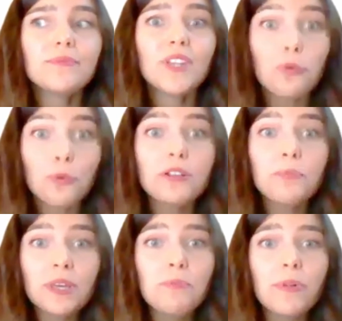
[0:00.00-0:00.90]
real
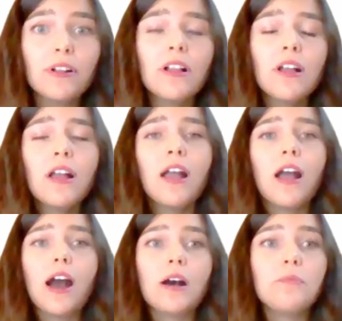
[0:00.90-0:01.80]
people
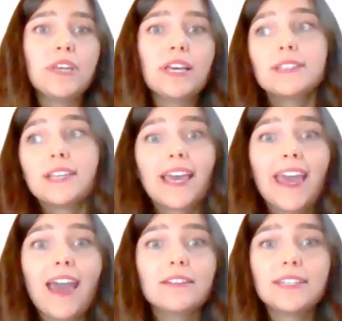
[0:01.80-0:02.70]
because it
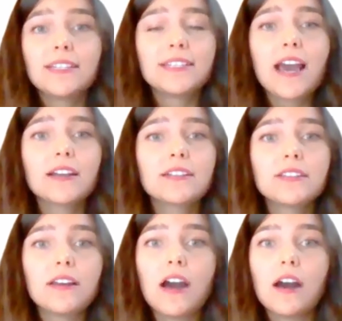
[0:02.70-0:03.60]
can't detect
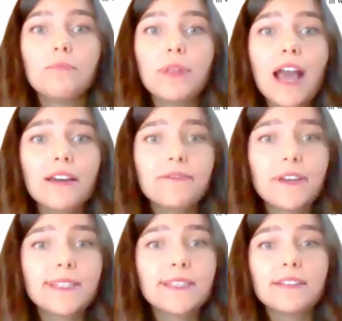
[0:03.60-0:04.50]
Black
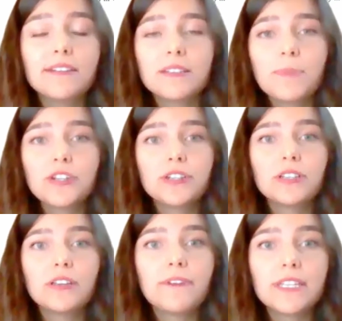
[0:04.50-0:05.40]
faces, and
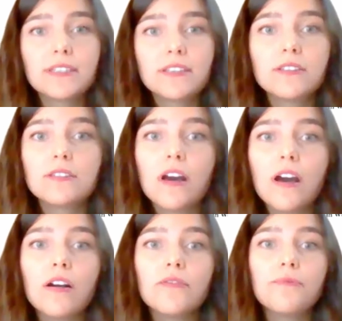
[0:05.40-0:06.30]
especially faces
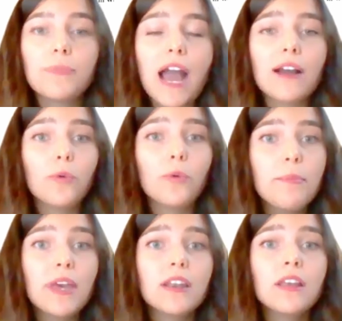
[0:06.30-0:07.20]
of Black
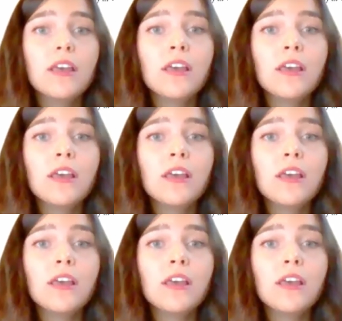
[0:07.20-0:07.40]
women,